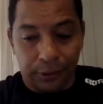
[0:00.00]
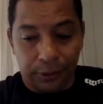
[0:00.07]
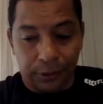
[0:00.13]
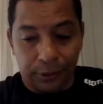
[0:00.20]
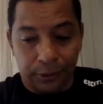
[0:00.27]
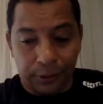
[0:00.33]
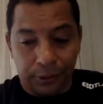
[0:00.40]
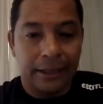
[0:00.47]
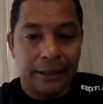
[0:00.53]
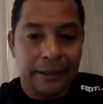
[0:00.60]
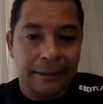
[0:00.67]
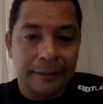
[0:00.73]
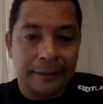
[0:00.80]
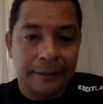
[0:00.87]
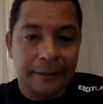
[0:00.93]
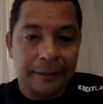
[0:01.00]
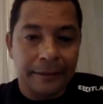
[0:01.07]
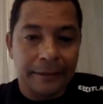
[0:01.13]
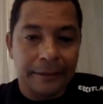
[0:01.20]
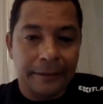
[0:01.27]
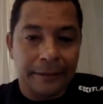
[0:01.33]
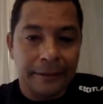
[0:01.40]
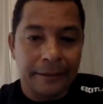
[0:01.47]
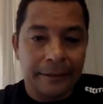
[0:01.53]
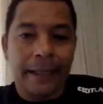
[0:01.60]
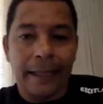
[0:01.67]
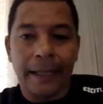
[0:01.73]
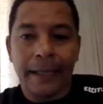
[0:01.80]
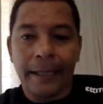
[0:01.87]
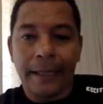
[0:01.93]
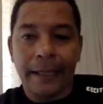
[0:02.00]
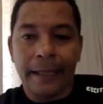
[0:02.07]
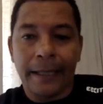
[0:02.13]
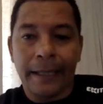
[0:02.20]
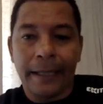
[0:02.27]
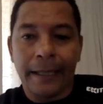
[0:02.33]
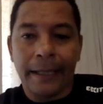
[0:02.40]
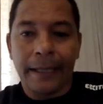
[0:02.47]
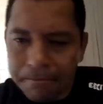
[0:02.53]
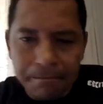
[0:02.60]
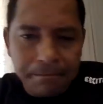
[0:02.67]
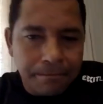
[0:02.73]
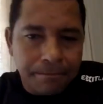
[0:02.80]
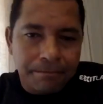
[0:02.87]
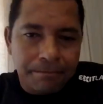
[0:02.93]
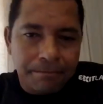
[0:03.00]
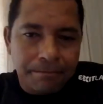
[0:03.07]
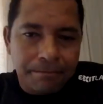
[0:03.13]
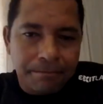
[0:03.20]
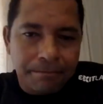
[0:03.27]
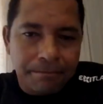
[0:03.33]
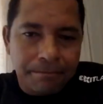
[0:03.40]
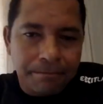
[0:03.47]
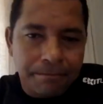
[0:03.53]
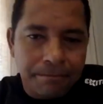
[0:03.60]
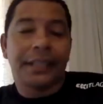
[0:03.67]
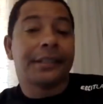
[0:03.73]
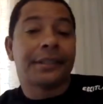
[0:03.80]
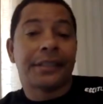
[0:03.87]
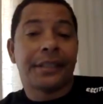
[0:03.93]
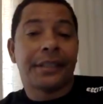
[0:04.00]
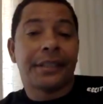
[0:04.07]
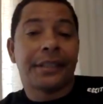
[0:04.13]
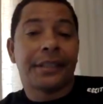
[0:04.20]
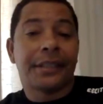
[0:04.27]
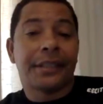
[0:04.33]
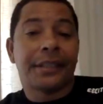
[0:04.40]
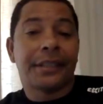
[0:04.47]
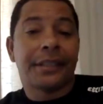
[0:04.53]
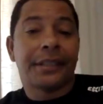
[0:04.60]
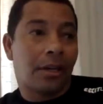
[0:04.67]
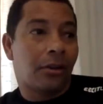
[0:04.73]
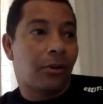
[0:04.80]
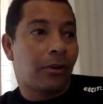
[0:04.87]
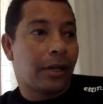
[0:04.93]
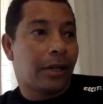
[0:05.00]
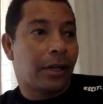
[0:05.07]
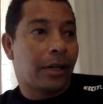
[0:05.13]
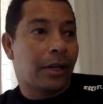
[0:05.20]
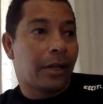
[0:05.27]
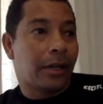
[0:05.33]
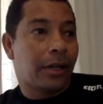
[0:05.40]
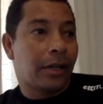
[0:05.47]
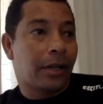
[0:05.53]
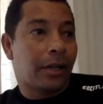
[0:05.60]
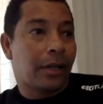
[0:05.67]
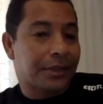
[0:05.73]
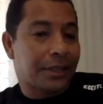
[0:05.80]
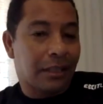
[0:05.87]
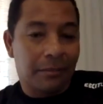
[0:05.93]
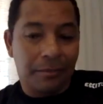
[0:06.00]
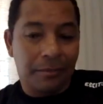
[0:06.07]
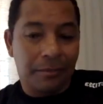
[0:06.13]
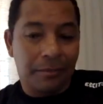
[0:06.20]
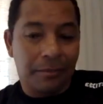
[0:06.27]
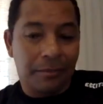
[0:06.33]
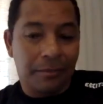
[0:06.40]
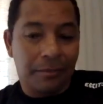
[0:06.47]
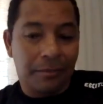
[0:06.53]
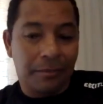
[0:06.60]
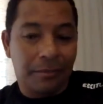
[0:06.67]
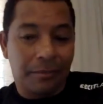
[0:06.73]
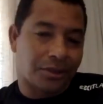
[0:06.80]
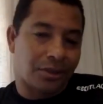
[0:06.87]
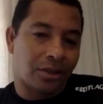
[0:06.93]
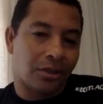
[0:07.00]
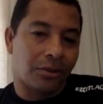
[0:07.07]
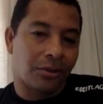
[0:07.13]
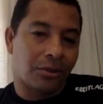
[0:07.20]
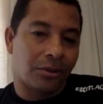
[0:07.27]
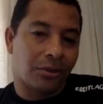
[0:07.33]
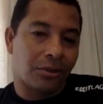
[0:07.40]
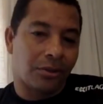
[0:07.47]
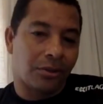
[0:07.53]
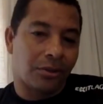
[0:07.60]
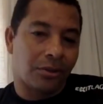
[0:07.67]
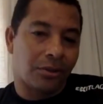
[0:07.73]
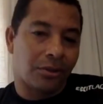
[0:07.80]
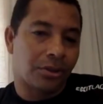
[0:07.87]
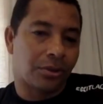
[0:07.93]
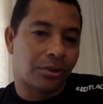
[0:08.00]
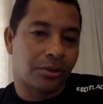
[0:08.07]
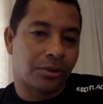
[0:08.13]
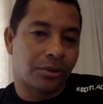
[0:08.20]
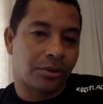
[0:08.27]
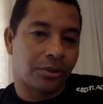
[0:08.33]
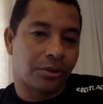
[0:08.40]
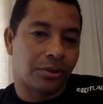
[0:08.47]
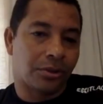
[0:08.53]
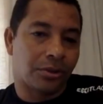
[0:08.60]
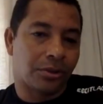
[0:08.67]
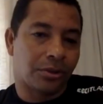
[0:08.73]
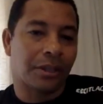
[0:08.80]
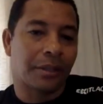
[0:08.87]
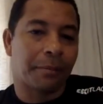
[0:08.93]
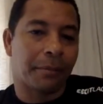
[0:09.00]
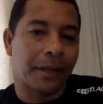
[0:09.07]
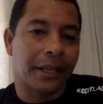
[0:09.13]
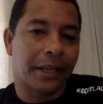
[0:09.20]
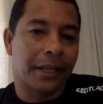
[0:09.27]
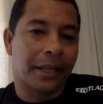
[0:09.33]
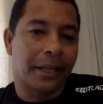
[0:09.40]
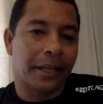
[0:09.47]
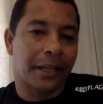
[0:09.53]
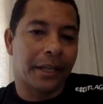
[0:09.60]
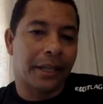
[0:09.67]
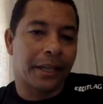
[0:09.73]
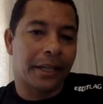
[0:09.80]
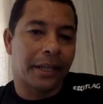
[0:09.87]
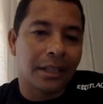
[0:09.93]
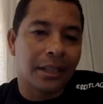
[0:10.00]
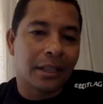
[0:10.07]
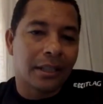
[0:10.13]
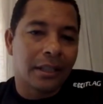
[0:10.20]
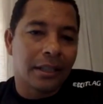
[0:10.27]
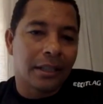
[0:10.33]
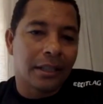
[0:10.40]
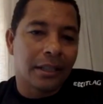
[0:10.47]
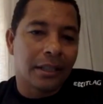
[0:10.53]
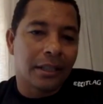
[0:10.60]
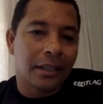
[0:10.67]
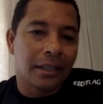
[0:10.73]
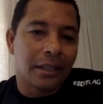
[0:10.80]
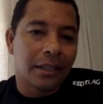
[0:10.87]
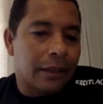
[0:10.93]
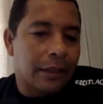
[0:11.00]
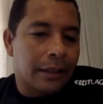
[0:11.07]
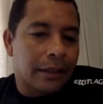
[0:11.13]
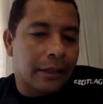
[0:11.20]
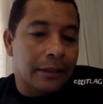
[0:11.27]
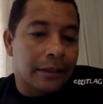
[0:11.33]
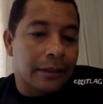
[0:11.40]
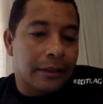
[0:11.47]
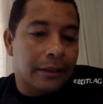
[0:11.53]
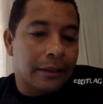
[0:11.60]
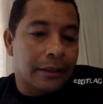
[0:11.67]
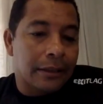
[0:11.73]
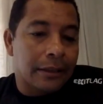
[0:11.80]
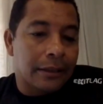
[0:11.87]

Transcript: for free. Mm-hmm. And since then, you know, I've seen that Arsenal struggled to find another player in that position. And